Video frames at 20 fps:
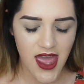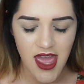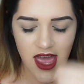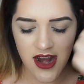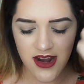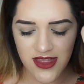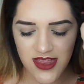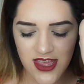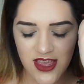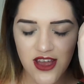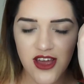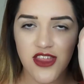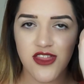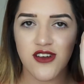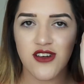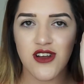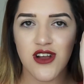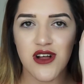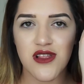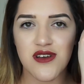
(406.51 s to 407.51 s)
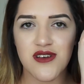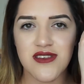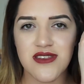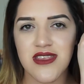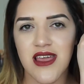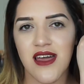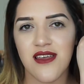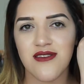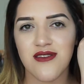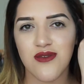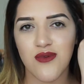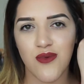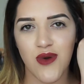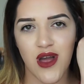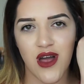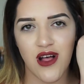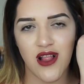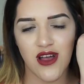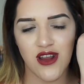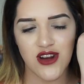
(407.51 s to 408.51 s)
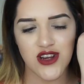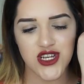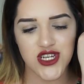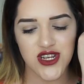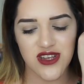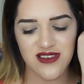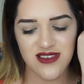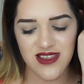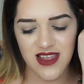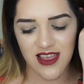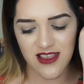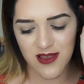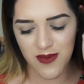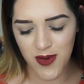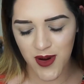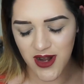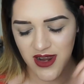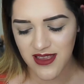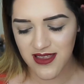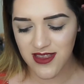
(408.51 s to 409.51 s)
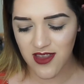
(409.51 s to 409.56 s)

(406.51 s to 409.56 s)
And the other colors as well are just as pretty.